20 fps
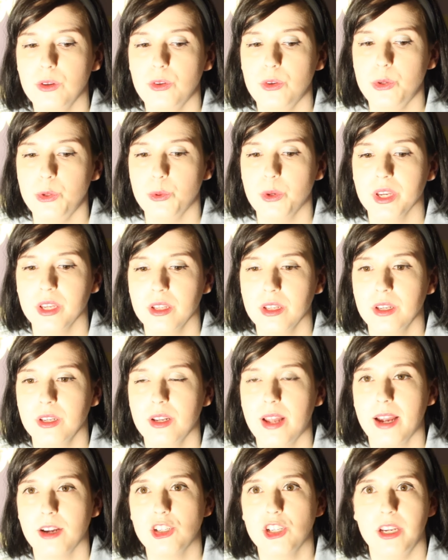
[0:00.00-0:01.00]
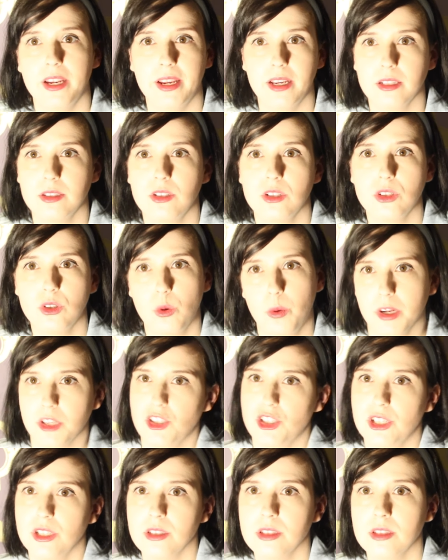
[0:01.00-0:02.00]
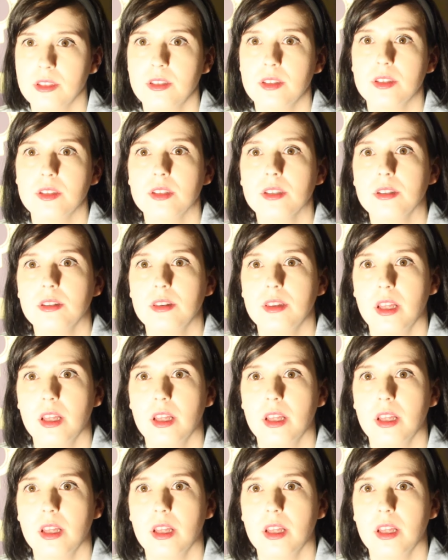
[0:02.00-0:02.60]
you can actually answer questions